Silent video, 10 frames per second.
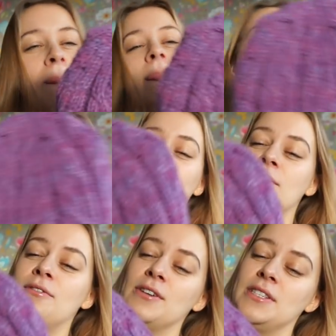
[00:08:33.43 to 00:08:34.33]
that's my
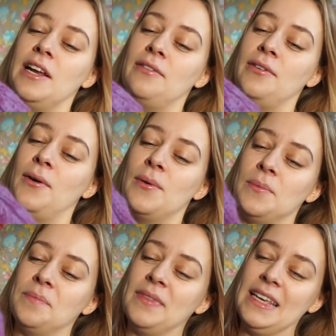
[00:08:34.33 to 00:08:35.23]
first
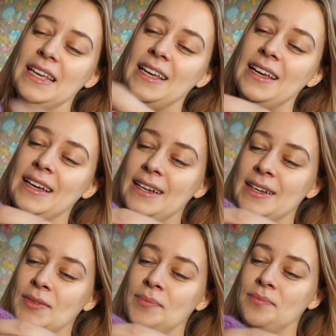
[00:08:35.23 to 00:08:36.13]
FO.
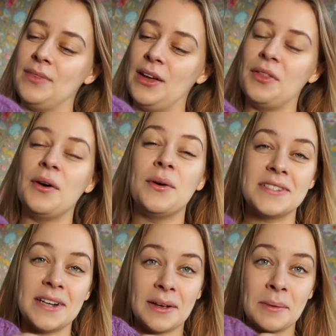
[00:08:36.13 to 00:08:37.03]
Although
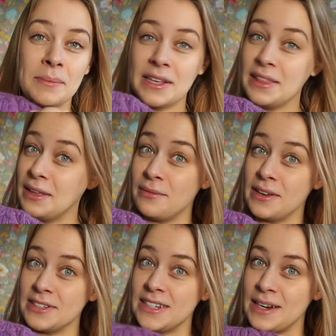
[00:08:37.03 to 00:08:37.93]
it's not completely
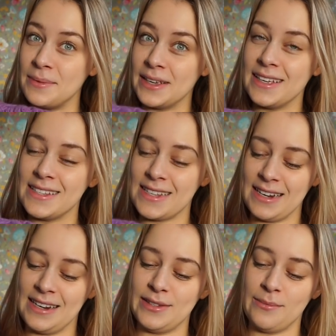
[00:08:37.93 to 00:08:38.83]
finished yet because it
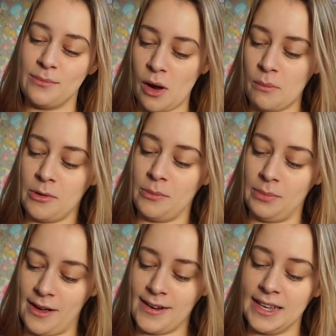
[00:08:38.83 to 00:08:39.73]
needs some proper
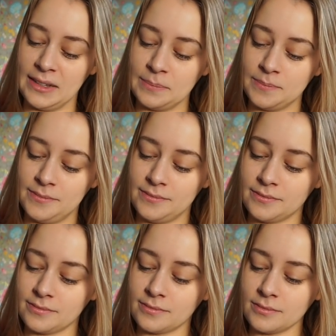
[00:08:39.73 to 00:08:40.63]
blocking.
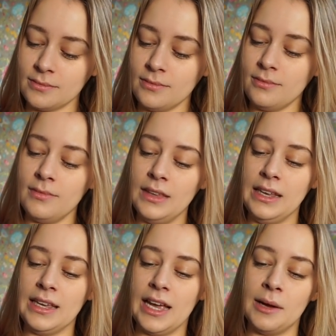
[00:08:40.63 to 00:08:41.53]

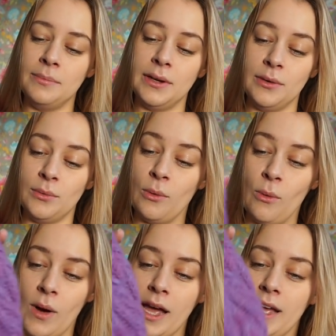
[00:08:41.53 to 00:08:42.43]
Yeah, but
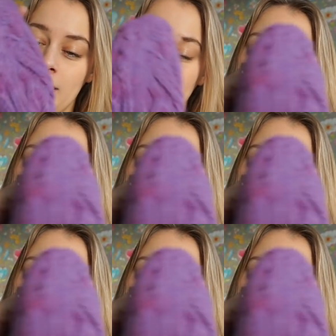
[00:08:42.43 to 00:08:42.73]
when